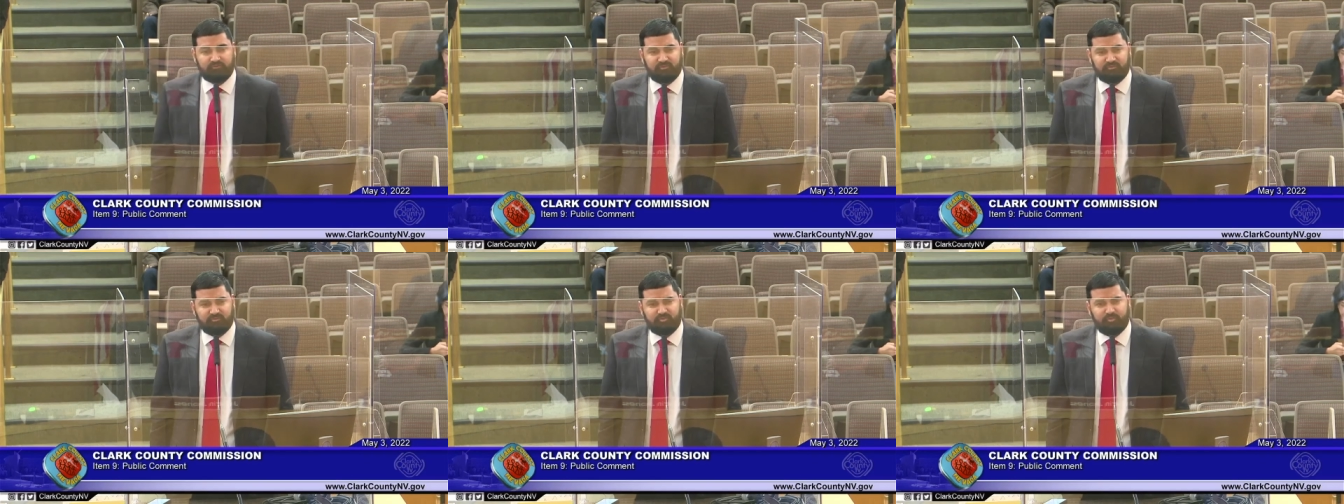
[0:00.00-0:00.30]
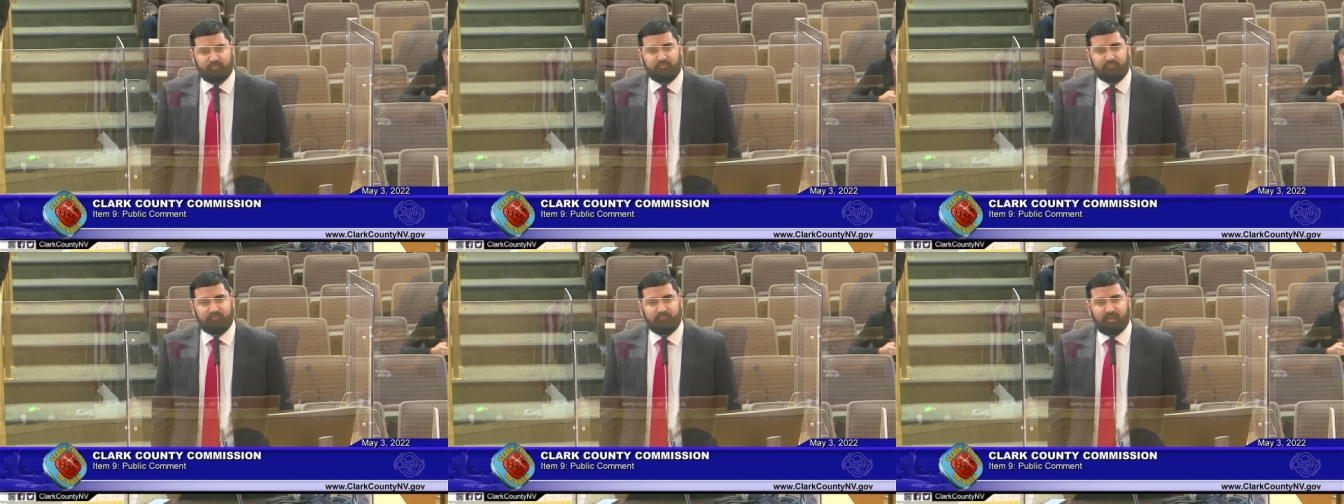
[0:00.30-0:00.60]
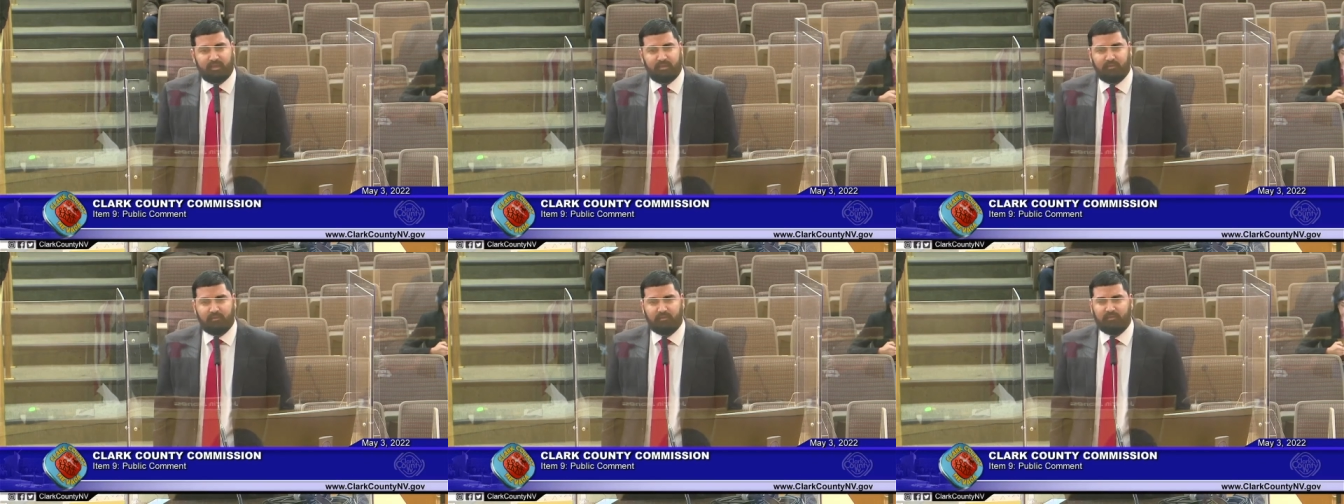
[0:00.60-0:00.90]
This will
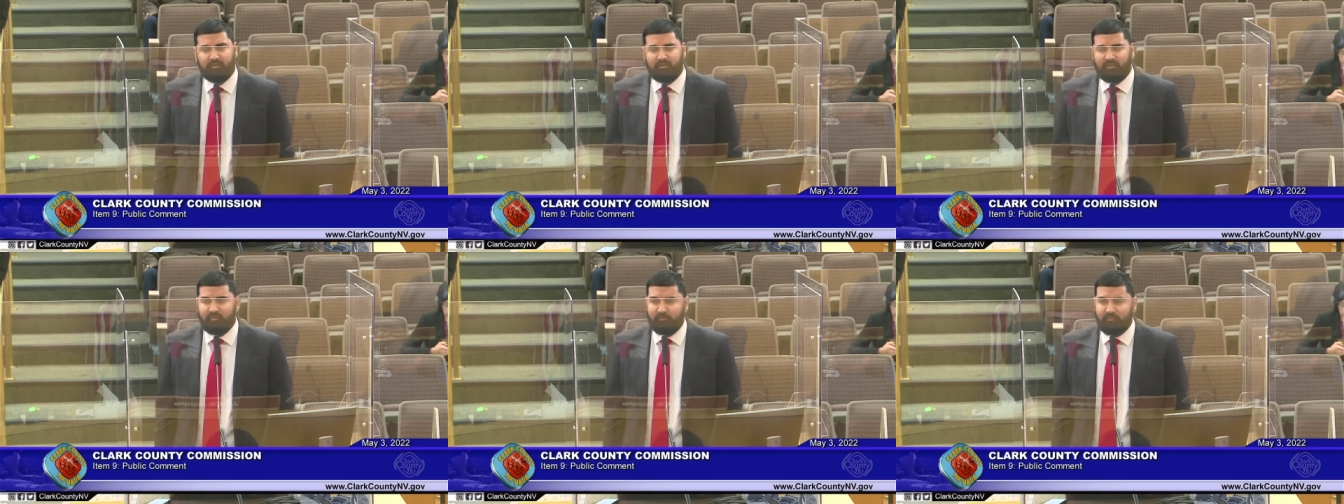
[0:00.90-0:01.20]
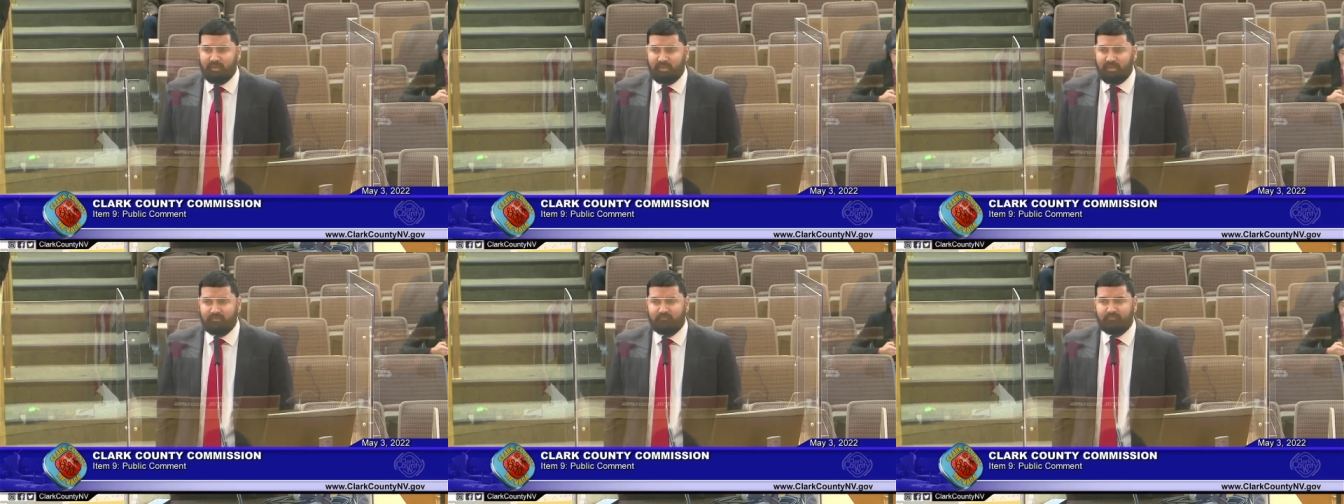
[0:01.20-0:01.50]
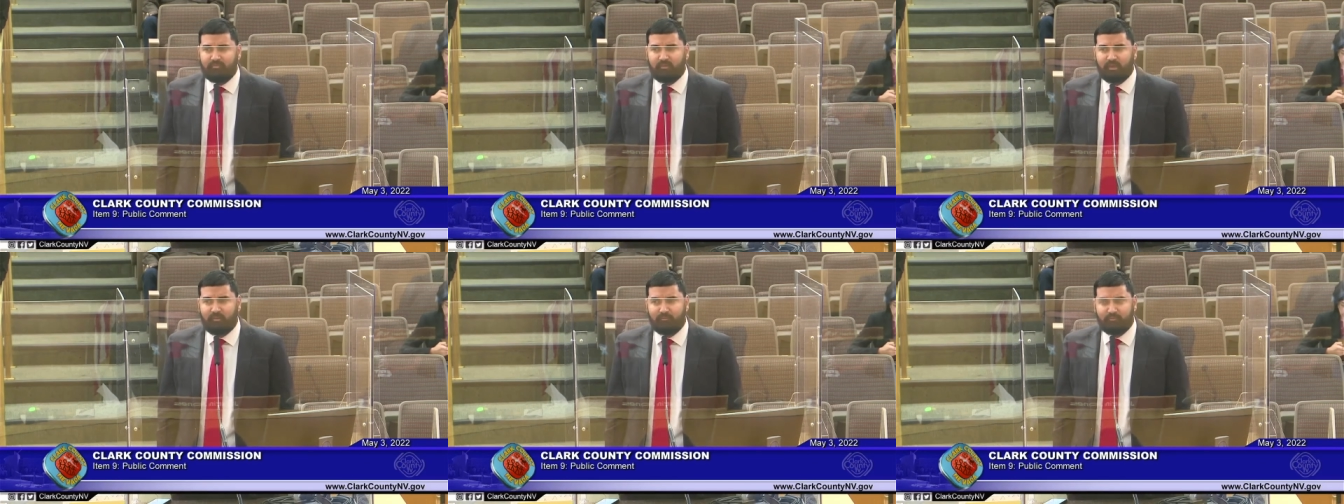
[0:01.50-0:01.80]
provide a
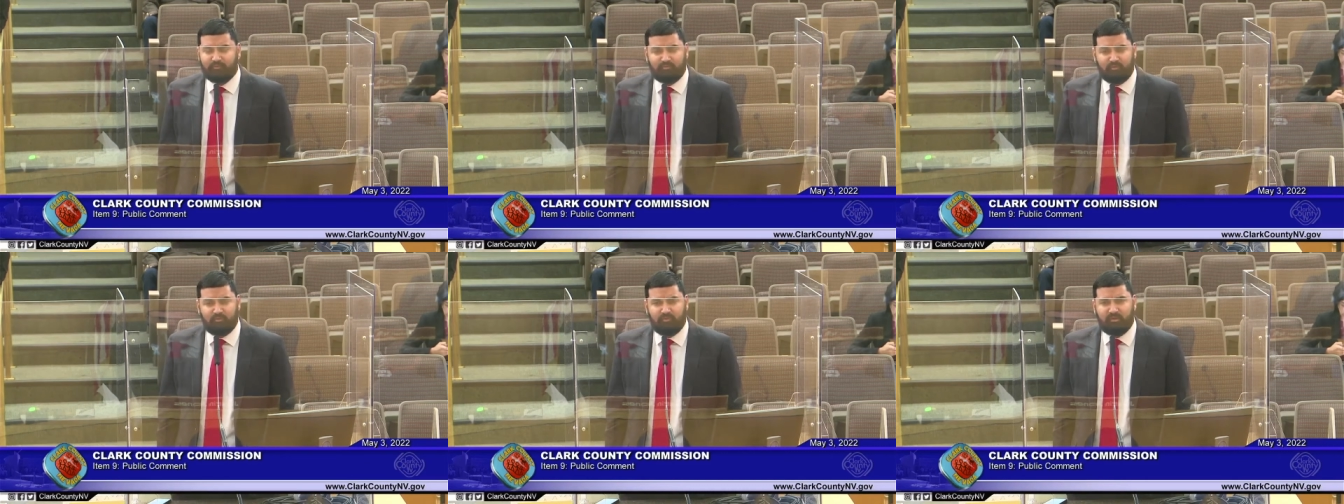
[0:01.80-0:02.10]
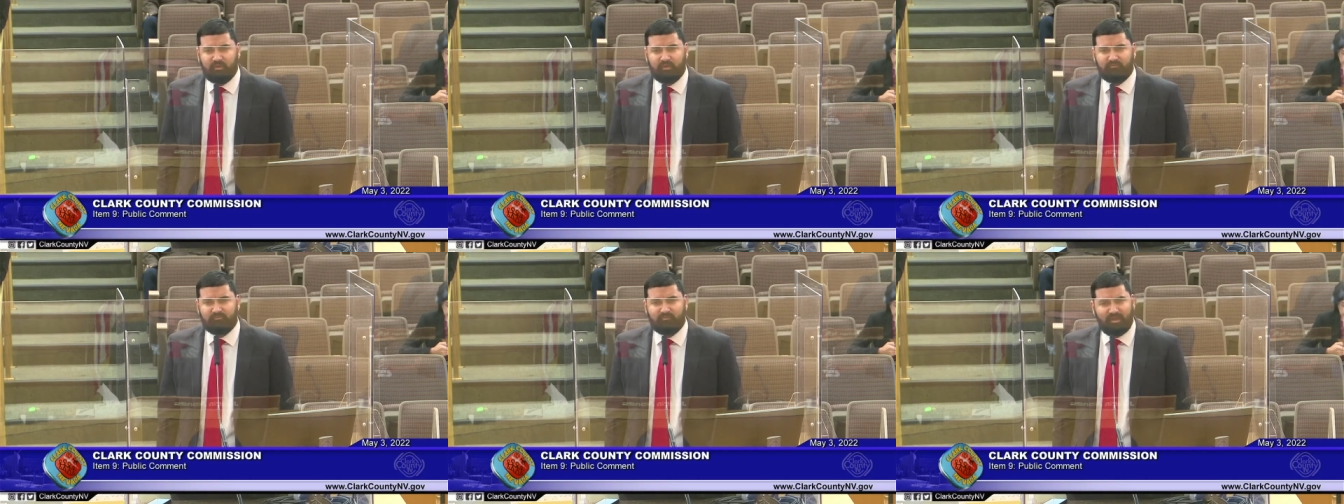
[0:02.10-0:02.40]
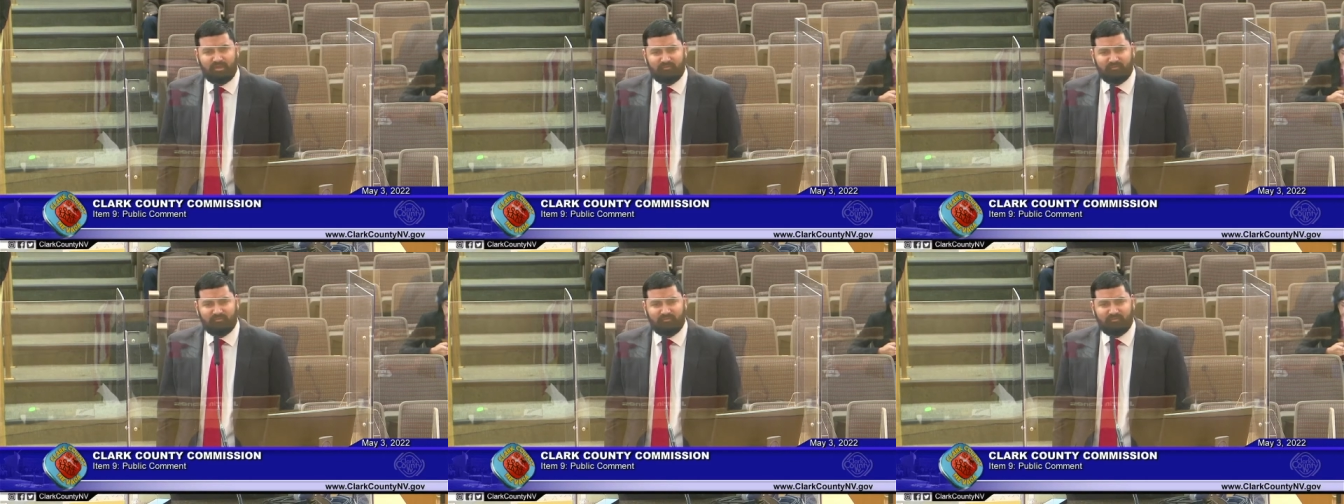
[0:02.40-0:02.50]
meaningful opportunity for